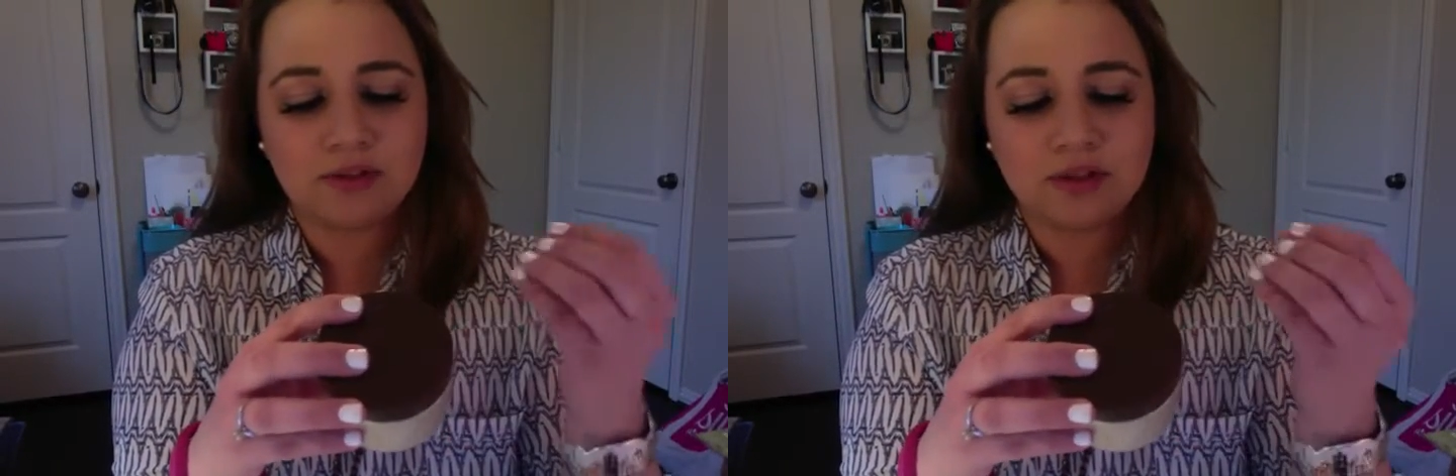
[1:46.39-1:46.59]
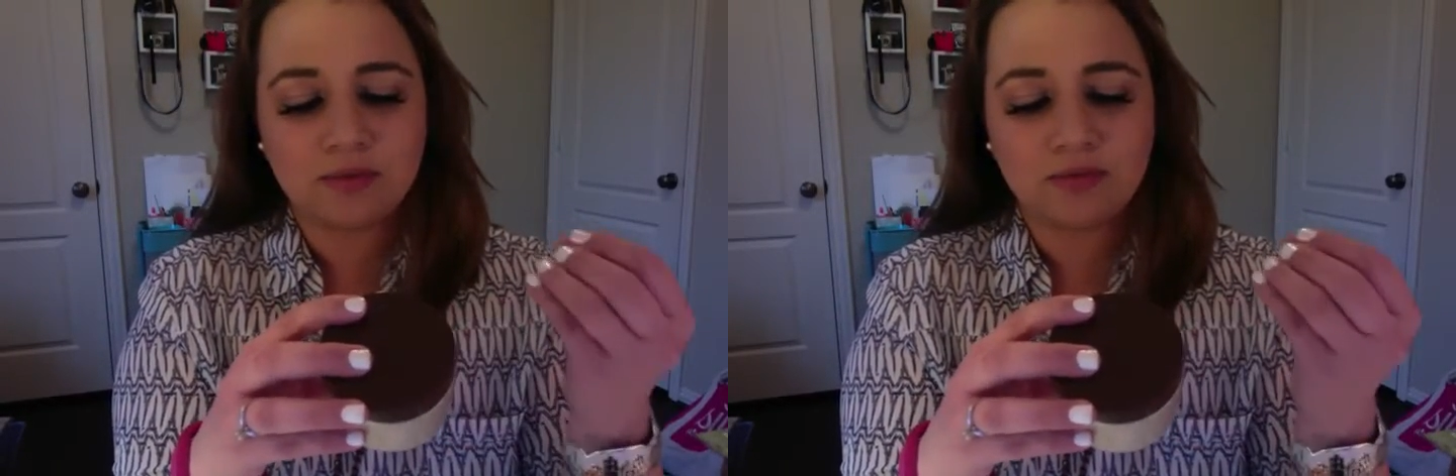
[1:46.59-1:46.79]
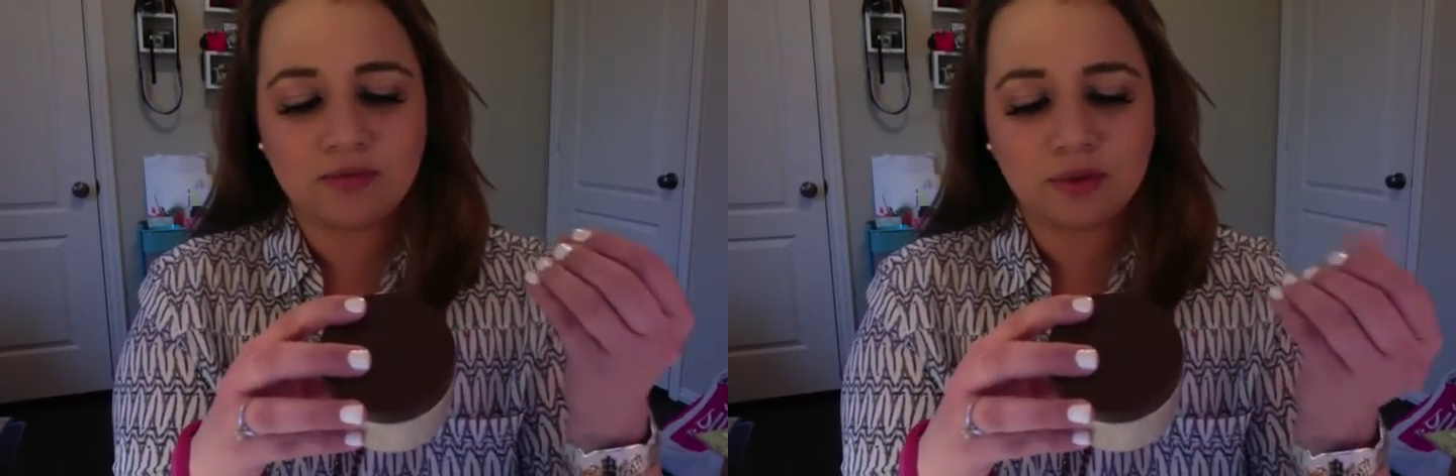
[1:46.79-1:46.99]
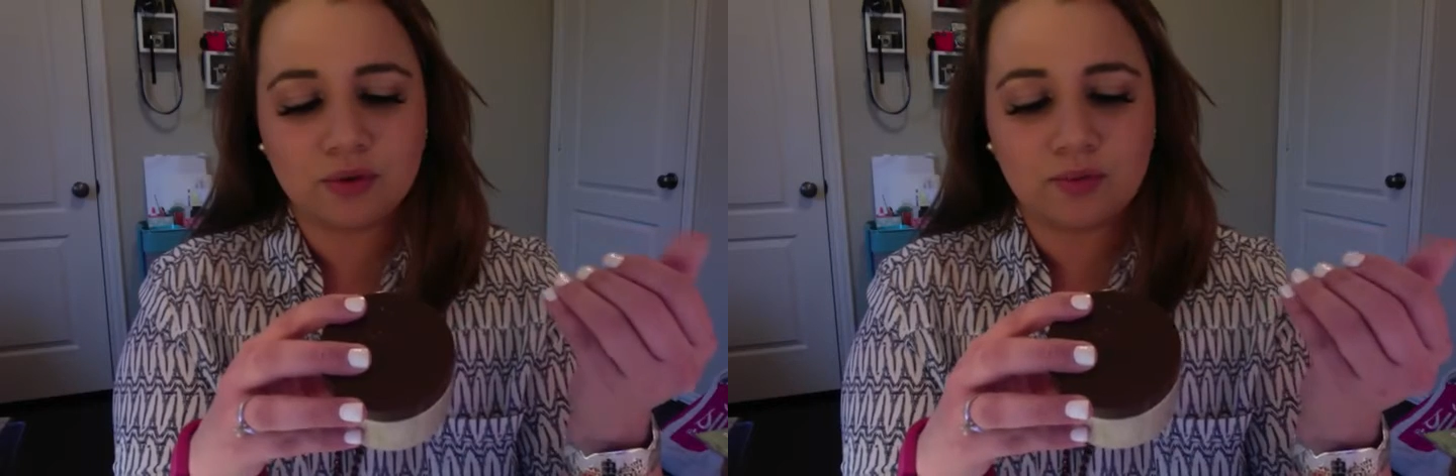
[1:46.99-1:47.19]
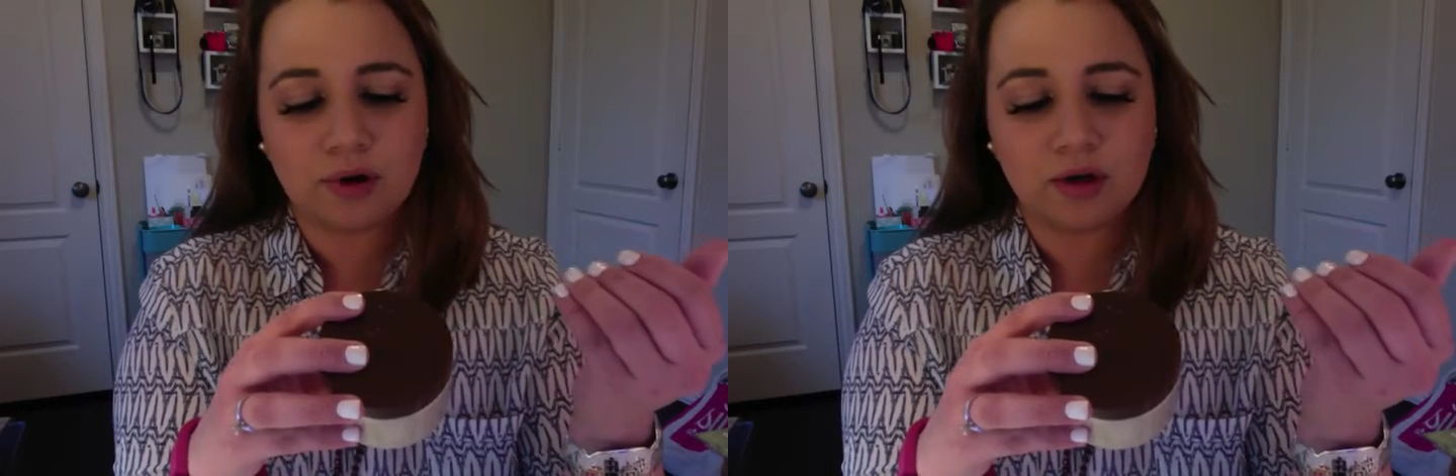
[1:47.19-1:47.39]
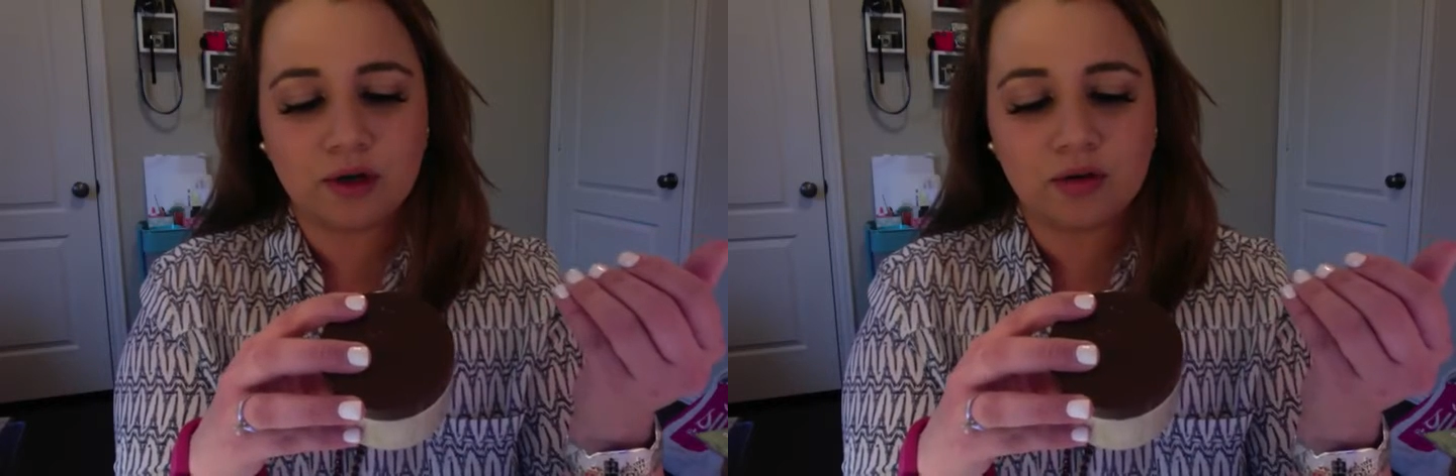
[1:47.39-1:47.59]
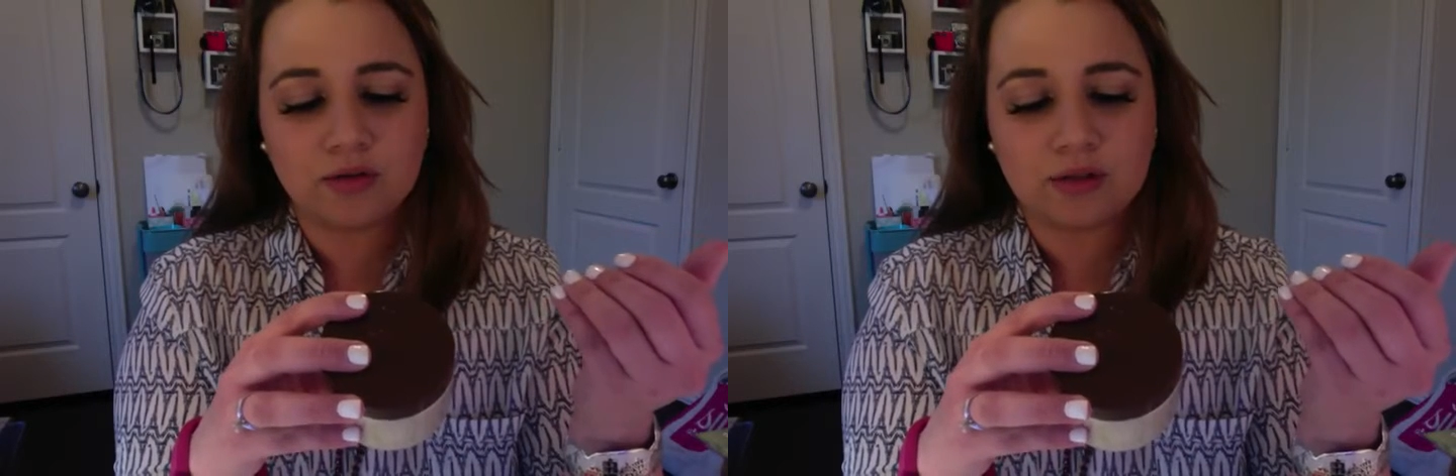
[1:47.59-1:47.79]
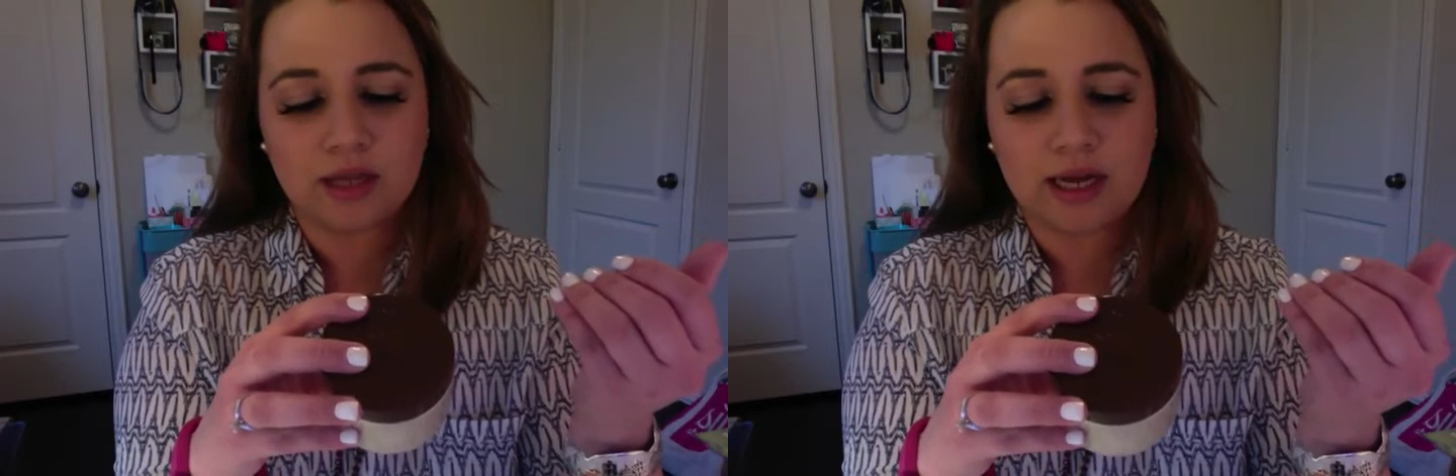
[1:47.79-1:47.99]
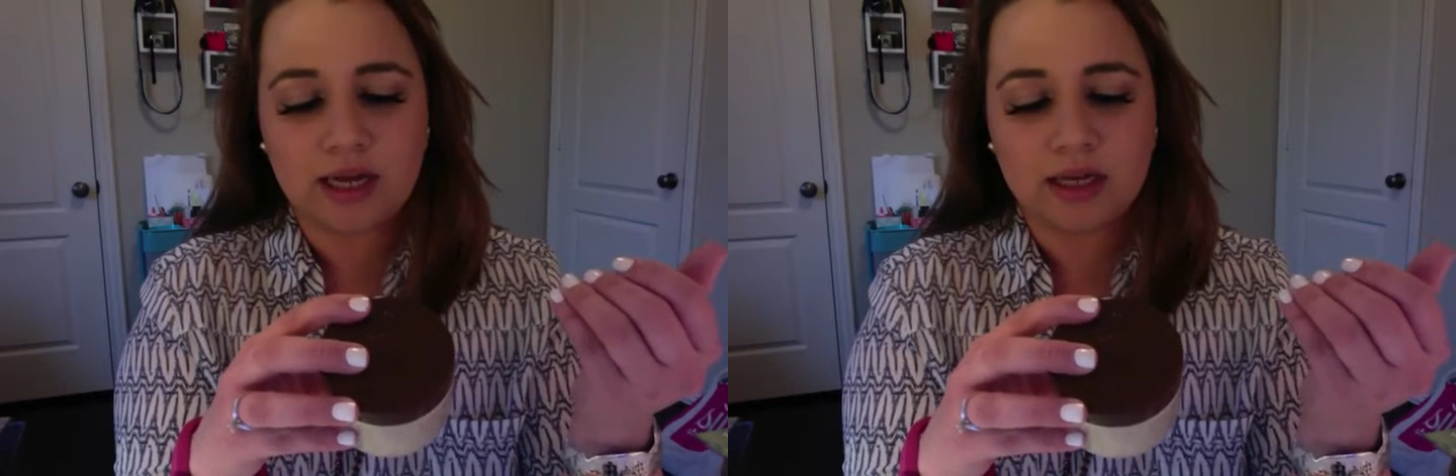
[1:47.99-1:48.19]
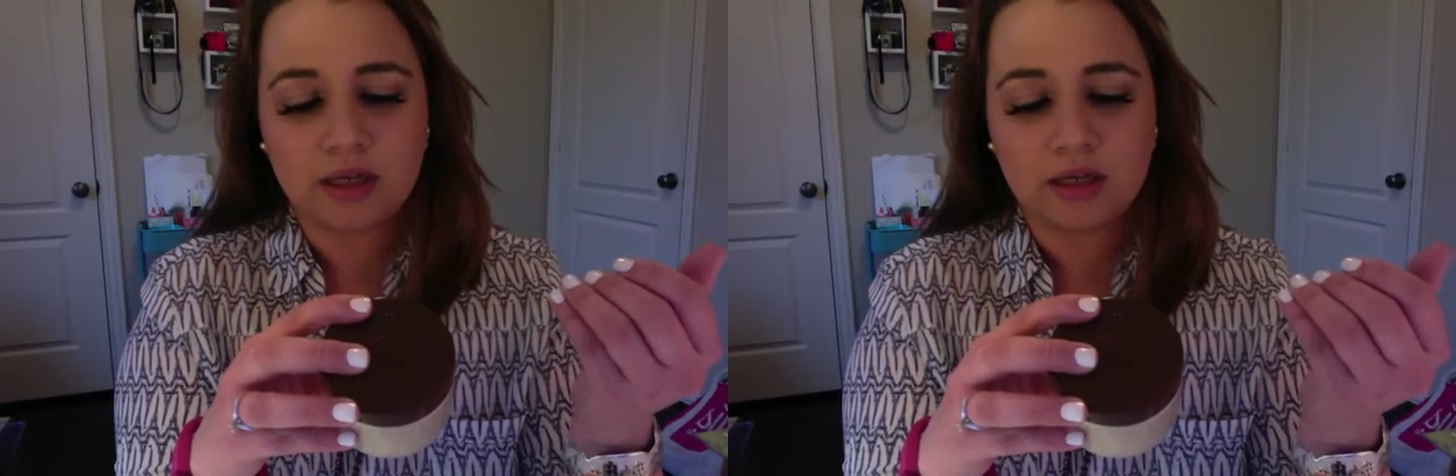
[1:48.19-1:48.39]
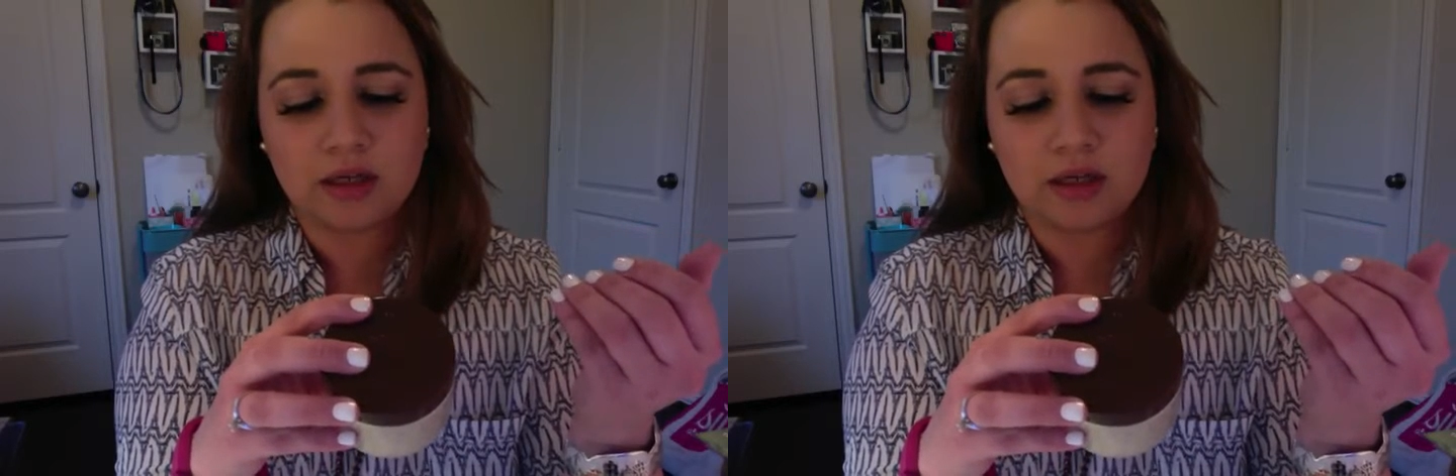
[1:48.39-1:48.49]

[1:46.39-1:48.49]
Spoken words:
some fruit particles like,